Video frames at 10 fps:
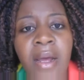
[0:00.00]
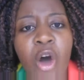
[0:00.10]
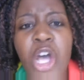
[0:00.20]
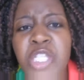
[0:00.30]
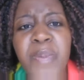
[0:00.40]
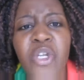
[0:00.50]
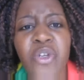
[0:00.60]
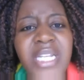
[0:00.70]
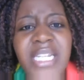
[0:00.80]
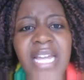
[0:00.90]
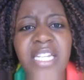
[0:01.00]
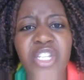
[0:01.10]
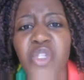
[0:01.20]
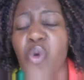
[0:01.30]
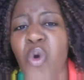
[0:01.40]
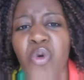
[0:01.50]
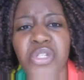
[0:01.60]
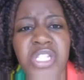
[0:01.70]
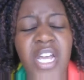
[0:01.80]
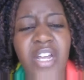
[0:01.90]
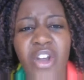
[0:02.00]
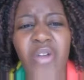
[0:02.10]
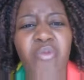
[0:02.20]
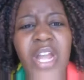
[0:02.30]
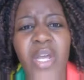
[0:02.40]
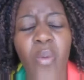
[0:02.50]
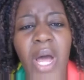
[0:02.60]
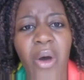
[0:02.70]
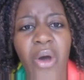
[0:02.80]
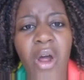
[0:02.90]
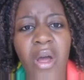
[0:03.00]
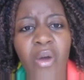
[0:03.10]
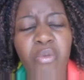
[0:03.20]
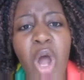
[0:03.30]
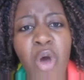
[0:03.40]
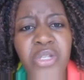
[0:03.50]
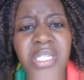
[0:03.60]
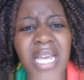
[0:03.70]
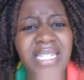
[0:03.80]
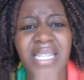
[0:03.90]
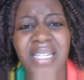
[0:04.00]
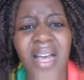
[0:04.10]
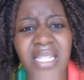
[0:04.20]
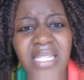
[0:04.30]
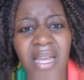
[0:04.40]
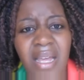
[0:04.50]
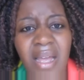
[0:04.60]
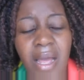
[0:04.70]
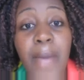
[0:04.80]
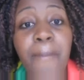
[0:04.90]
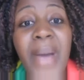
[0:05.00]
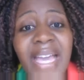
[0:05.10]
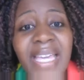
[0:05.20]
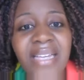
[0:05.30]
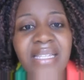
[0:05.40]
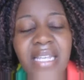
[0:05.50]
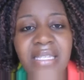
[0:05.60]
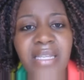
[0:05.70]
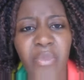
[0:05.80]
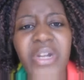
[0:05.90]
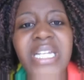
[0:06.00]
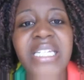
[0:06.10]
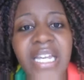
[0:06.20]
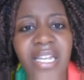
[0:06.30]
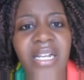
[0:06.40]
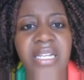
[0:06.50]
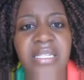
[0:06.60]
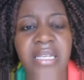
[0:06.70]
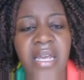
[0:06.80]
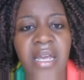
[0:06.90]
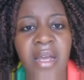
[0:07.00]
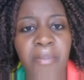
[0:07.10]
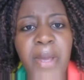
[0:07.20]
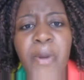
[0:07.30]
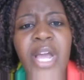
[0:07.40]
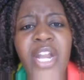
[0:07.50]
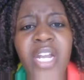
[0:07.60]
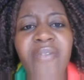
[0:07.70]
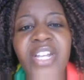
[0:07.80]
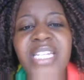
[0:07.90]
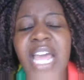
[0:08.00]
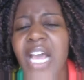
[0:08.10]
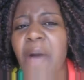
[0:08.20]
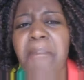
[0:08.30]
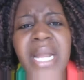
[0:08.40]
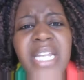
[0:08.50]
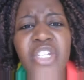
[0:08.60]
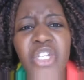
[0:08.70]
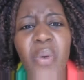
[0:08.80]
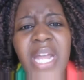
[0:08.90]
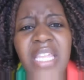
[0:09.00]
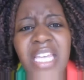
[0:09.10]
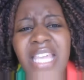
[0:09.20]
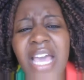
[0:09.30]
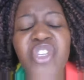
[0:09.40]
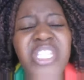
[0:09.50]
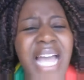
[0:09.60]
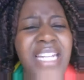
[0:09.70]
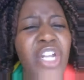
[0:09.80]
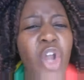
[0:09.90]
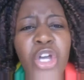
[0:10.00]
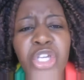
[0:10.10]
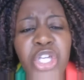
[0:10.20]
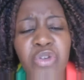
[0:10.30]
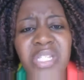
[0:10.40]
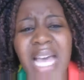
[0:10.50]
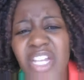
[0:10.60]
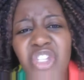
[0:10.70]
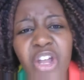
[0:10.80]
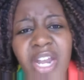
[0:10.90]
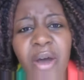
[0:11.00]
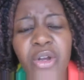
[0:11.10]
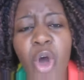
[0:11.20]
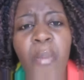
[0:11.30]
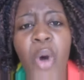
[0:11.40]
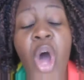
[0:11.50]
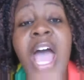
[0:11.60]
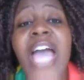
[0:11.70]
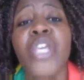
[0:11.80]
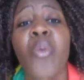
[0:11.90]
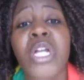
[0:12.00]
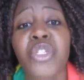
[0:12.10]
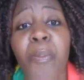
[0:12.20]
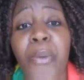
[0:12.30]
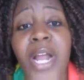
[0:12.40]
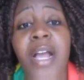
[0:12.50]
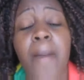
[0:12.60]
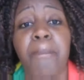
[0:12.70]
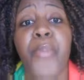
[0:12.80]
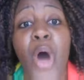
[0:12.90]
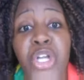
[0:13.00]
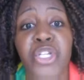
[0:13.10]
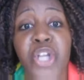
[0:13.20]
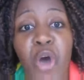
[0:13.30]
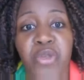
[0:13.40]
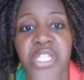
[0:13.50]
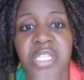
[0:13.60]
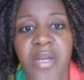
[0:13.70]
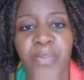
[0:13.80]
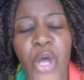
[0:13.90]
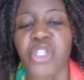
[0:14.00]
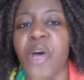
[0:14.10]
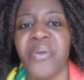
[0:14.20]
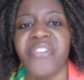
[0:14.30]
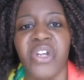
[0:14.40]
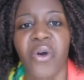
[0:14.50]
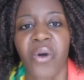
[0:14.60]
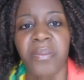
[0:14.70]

Hospitals in tatters, schools not running well, roads a disaster, the banking system ridiculous. People cannot even take up money to do anything. They have to stand in long queues. That is not normal. And you want to bring bond notes on top of it all.